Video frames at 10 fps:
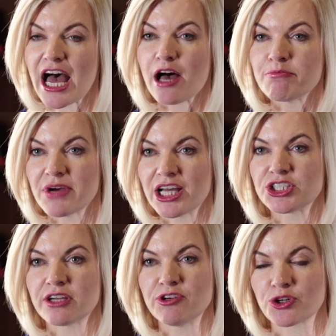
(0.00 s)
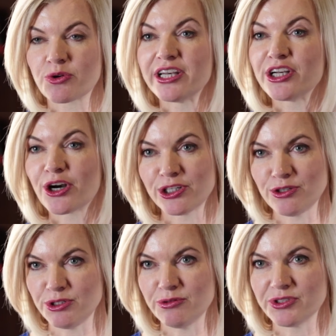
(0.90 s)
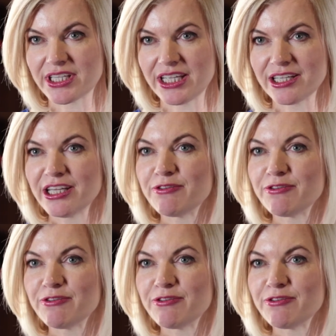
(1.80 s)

how much of your credit are you using.